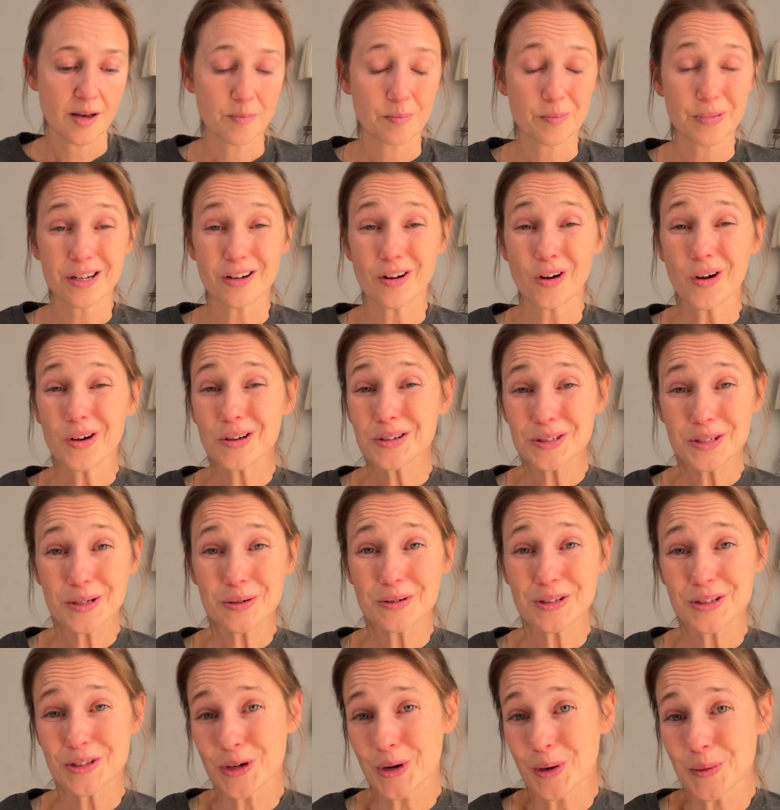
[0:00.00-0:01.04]
But also
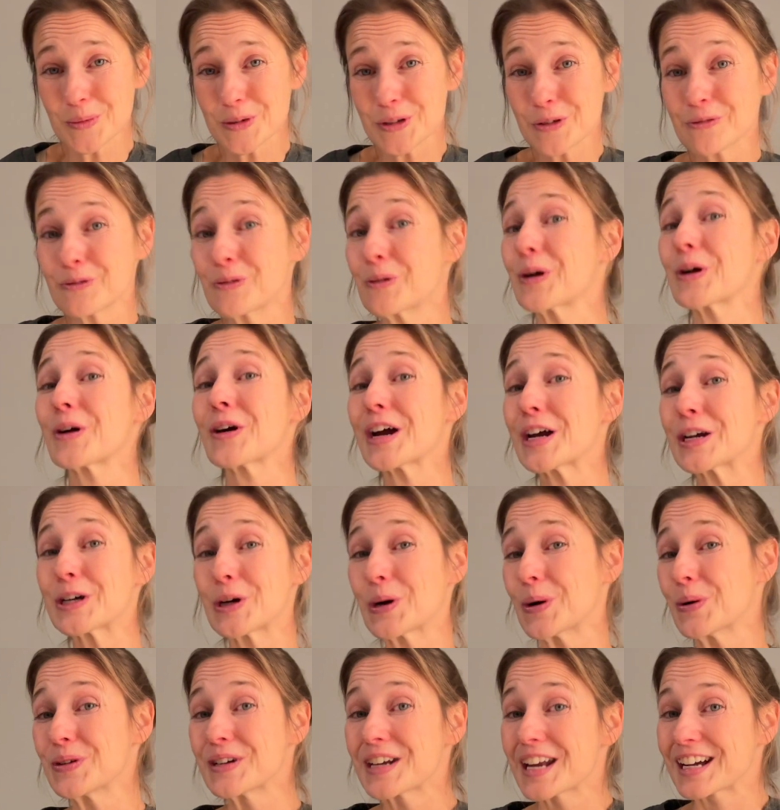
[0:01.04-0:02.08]
in terms of where I
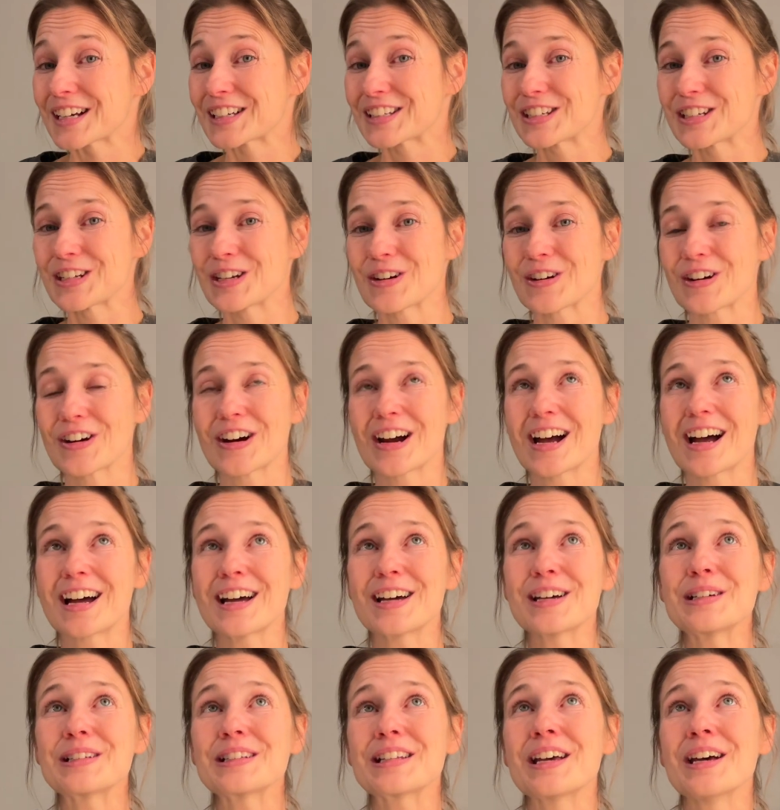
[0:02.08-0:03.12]
go next year,
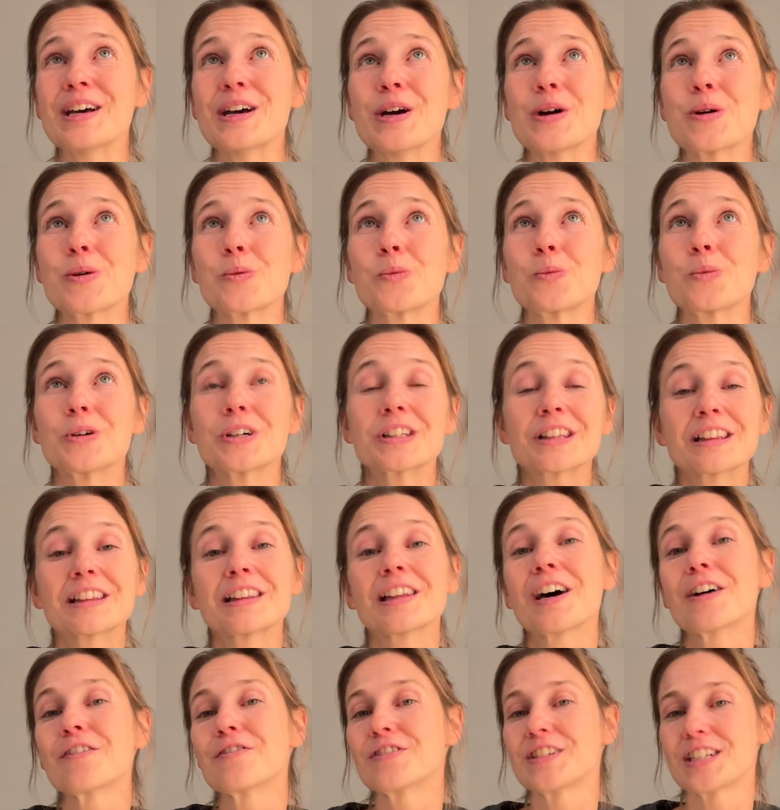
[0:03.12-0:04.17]
I would
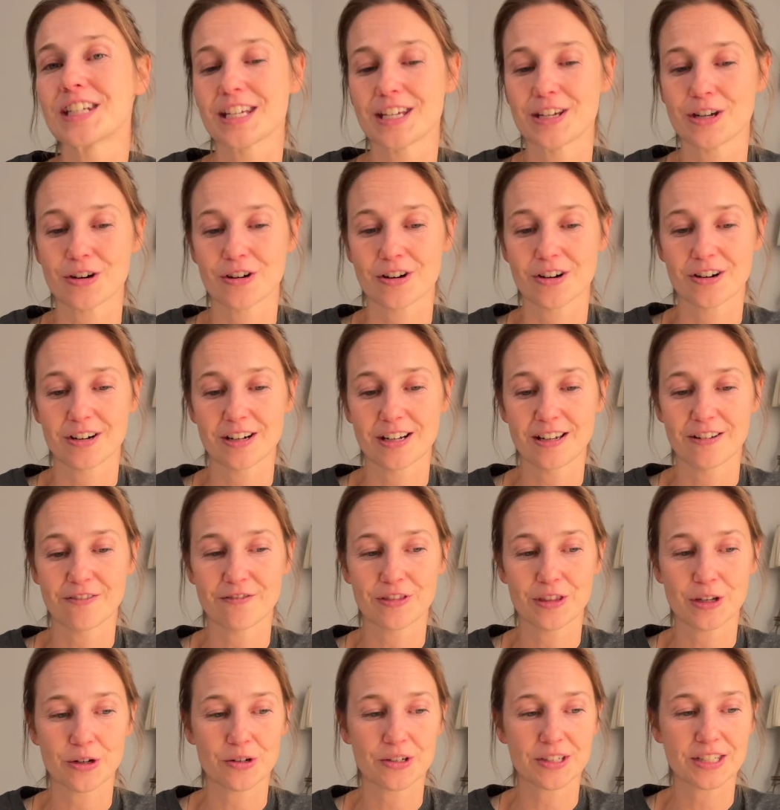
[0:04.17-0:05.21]
love to hear
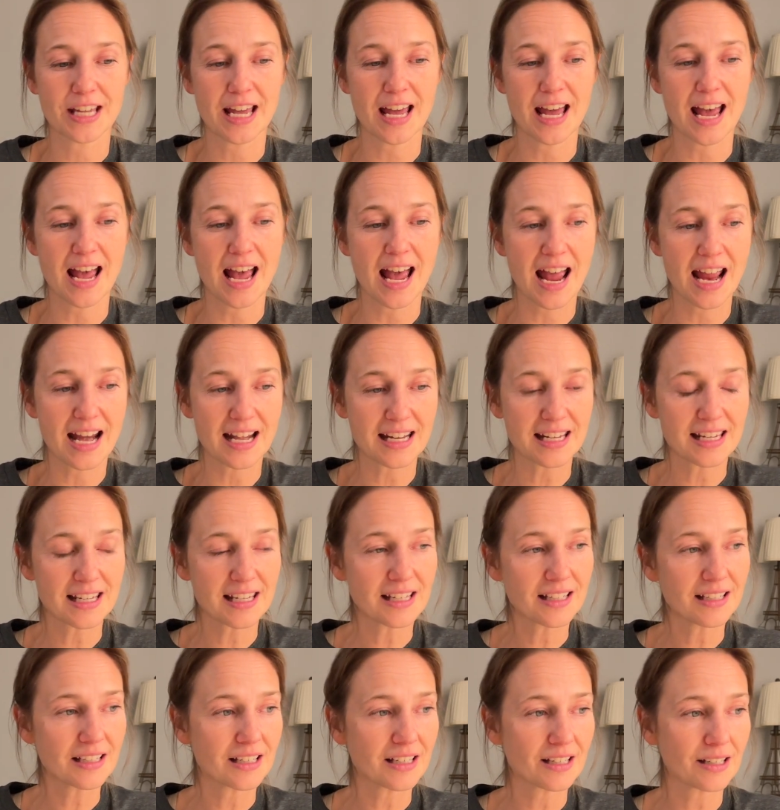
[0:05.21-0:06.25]
if there's
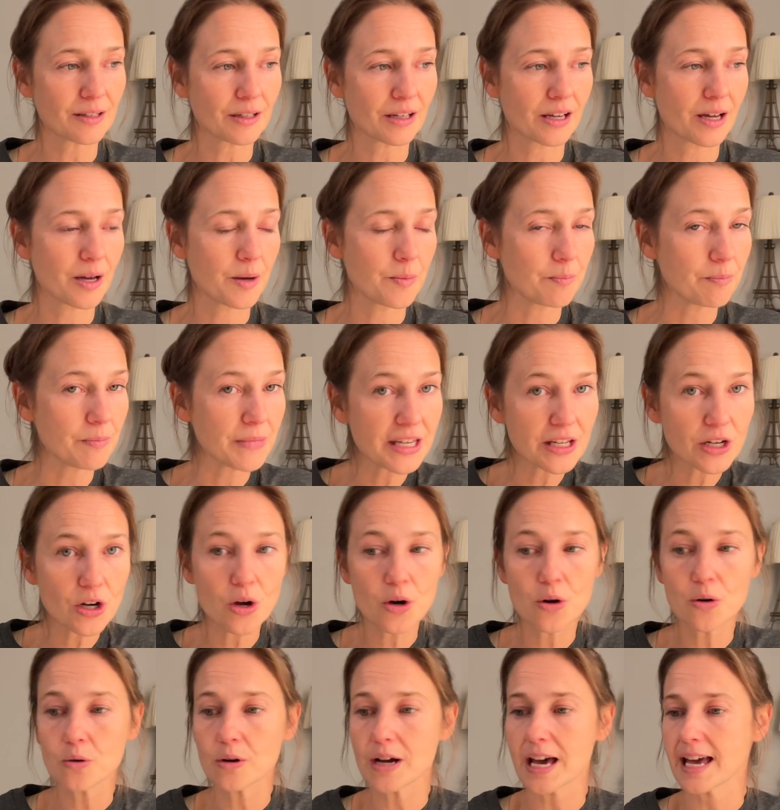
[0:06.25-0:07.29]
any
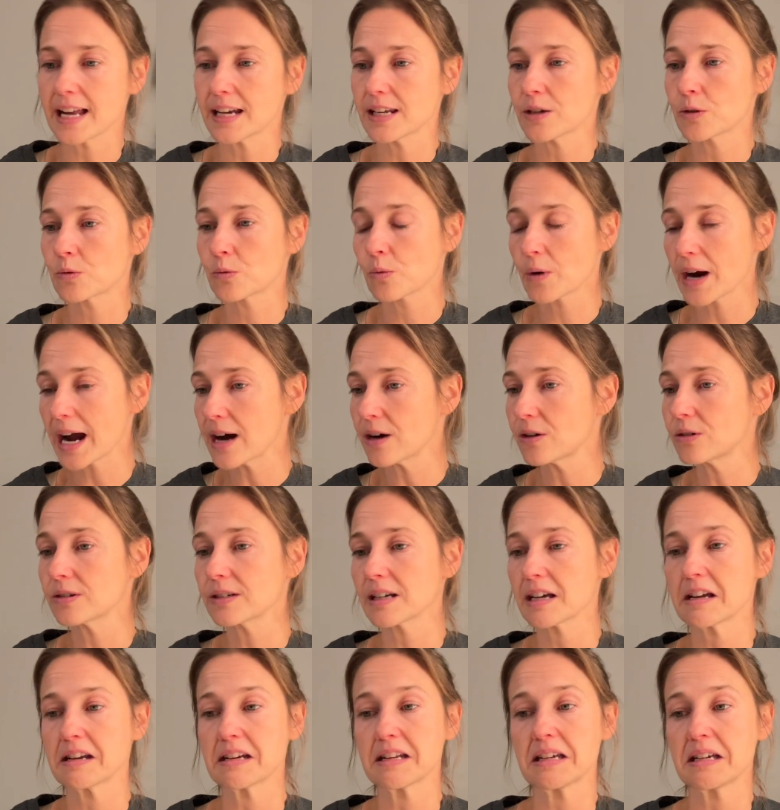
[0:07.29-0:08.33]
Camino, any route,
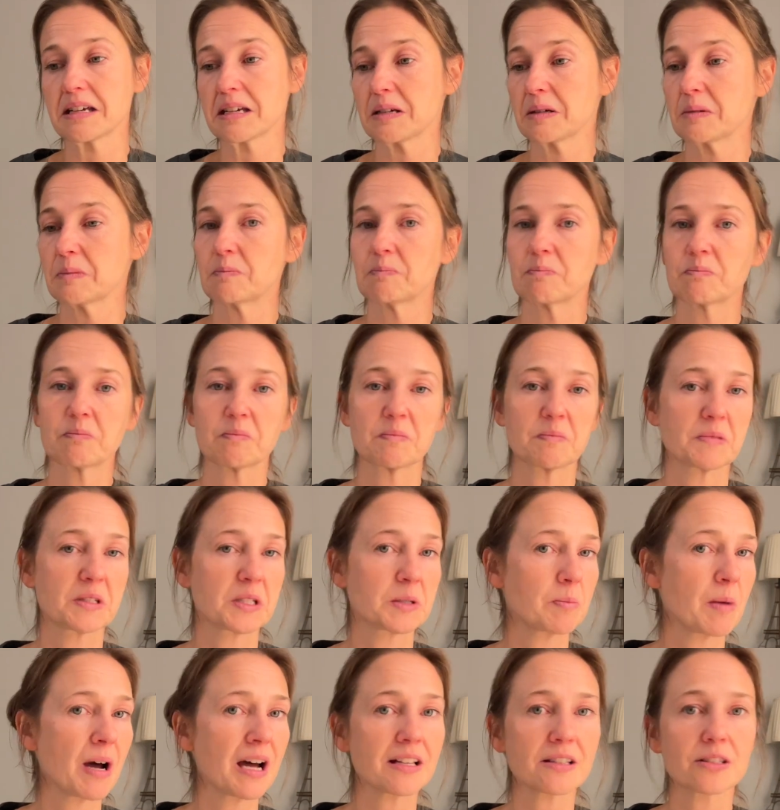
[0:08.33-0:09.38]
any
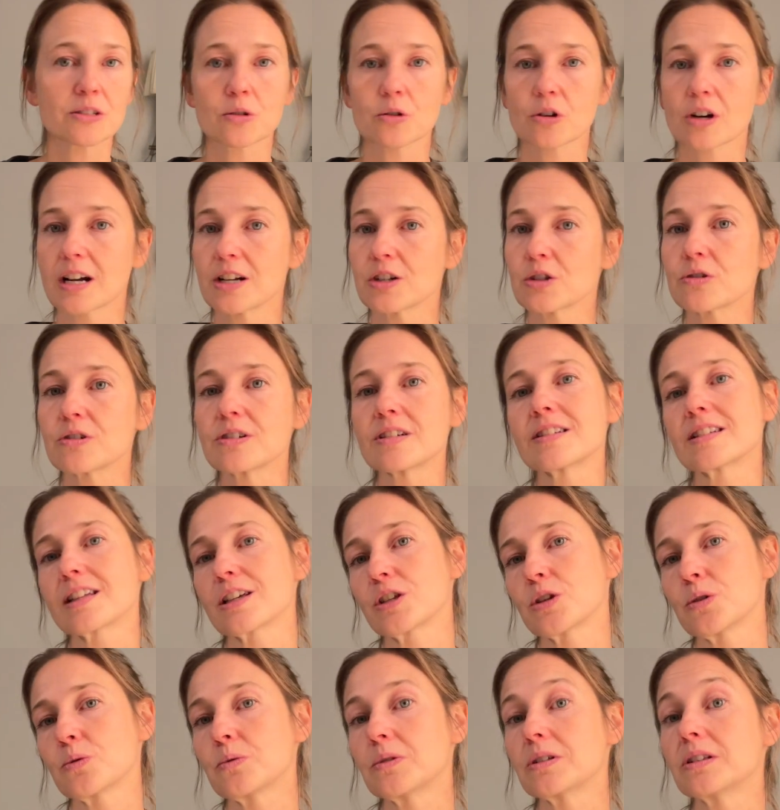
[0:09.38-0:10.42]
spots or countries that
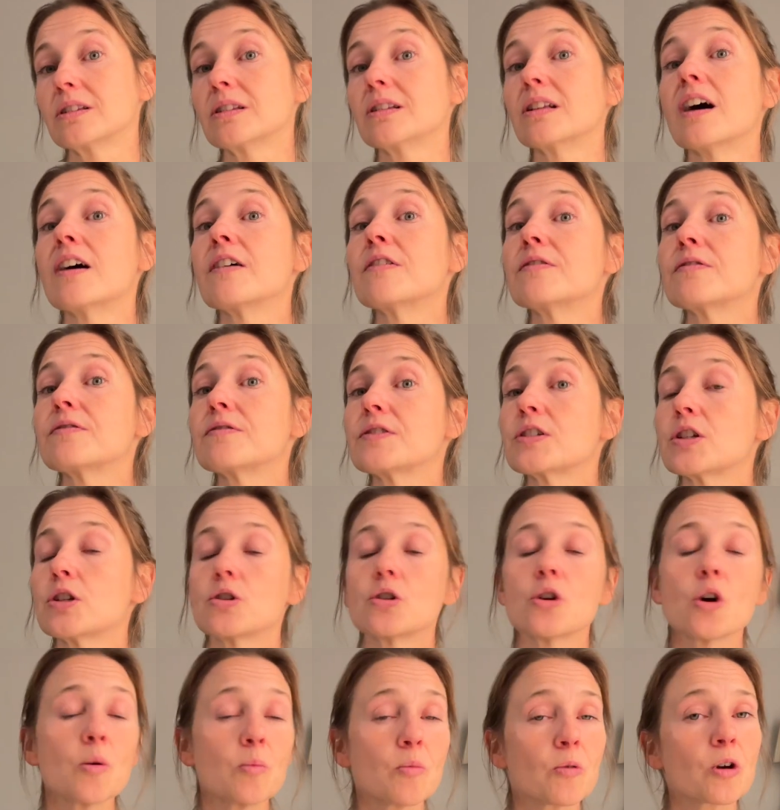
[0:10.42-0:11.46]
you would love to
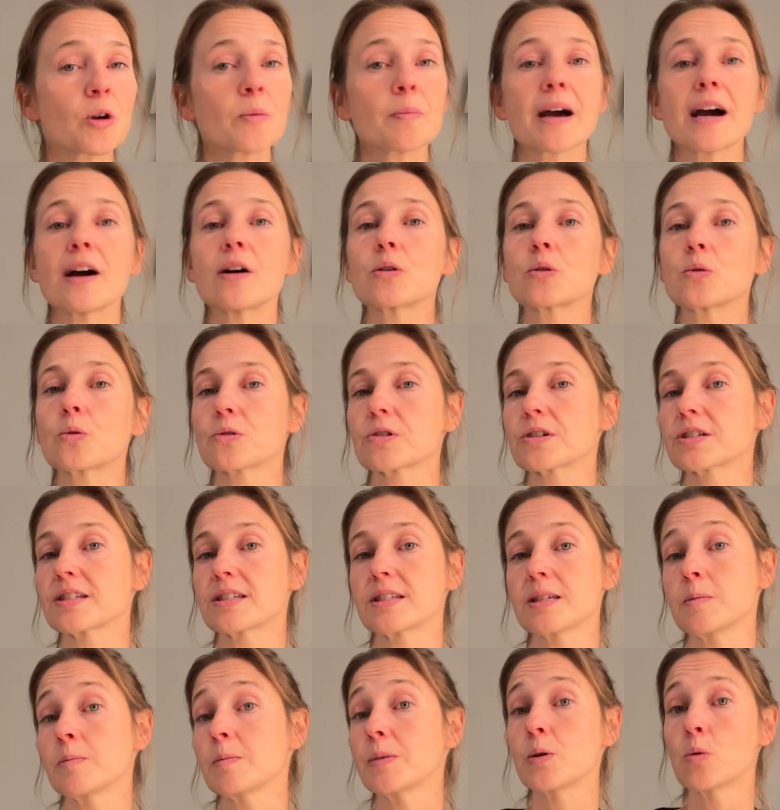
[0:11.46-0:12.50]
know more about or
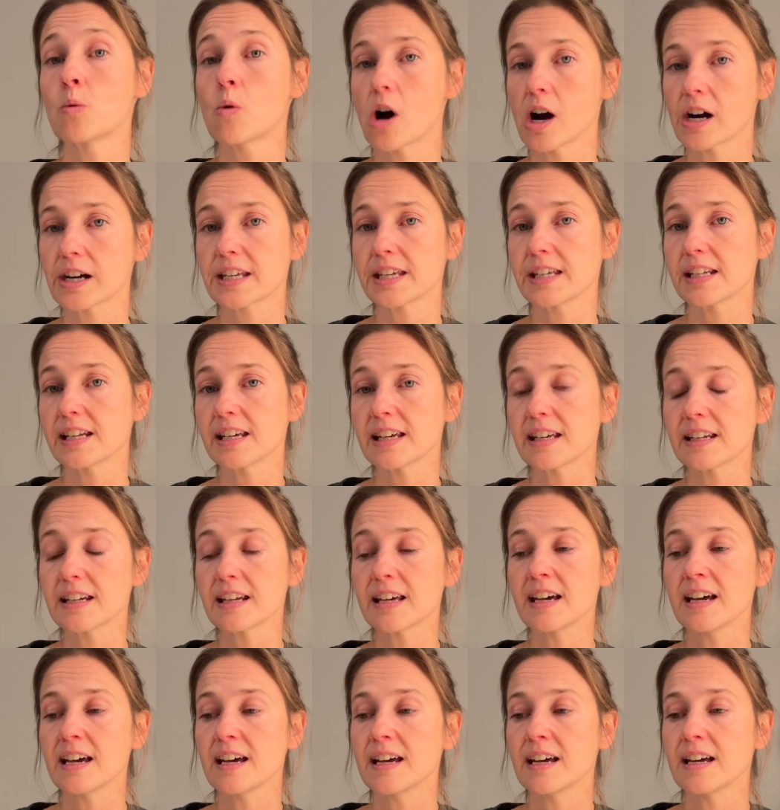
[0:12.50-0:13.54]
see me walking
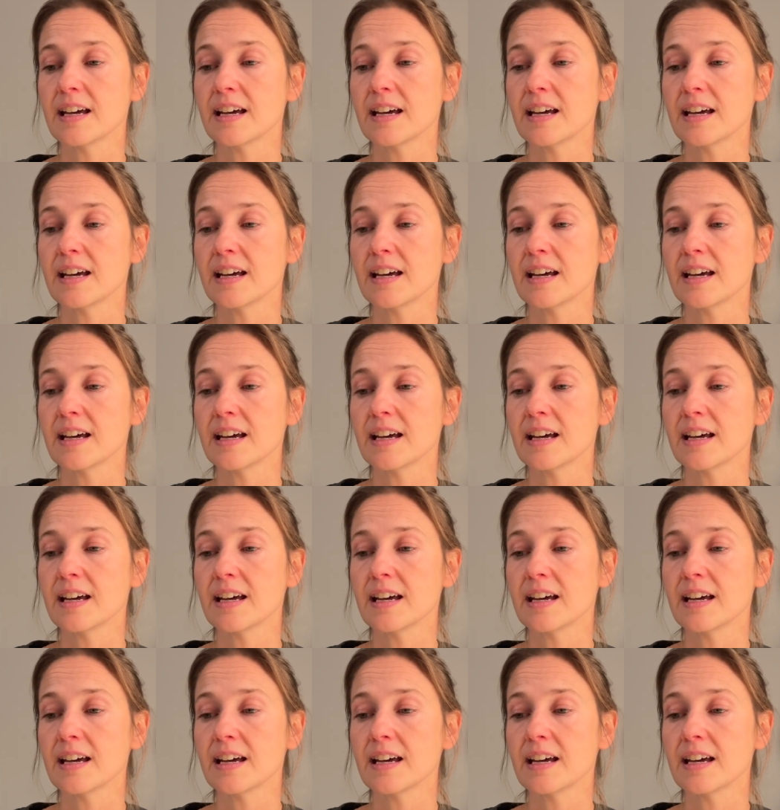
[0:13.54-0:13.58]
in.